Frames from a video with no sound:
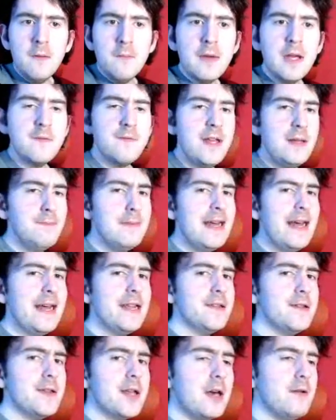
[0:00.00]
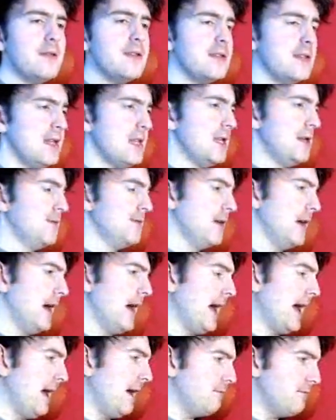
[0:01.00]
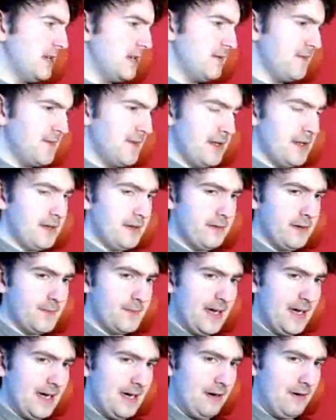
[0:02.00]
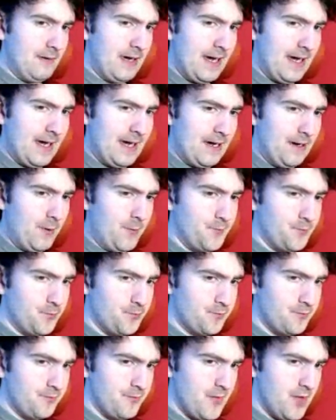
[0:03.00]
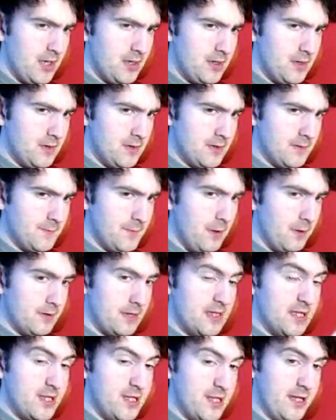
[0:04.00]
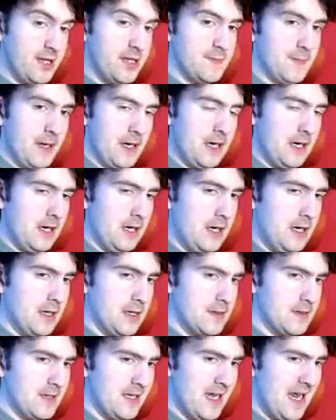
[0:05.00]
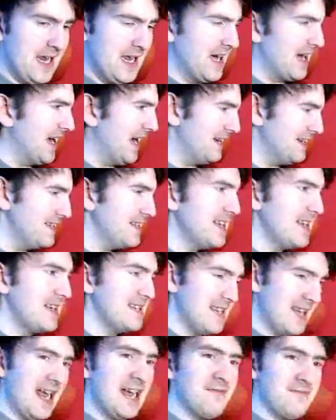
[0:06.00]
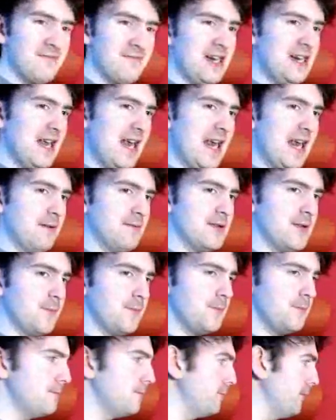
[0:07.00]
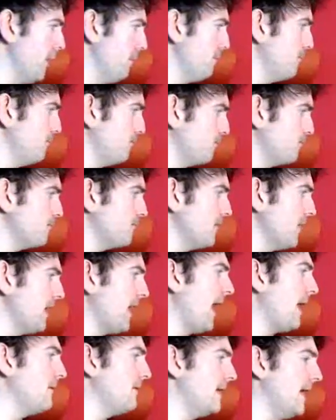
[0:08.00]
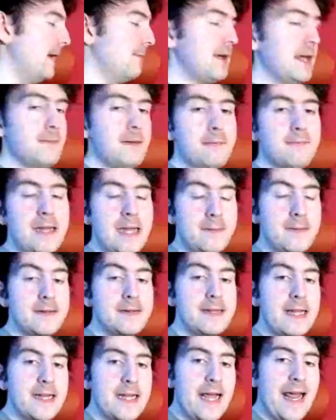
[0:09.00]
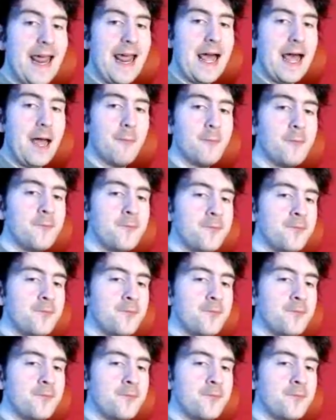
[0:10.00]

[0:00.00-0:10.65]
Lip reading: Because we've made no secret how we feel about how the Walt Disney Studios Park, it kind of needs to get renamed. Yeah, we even did an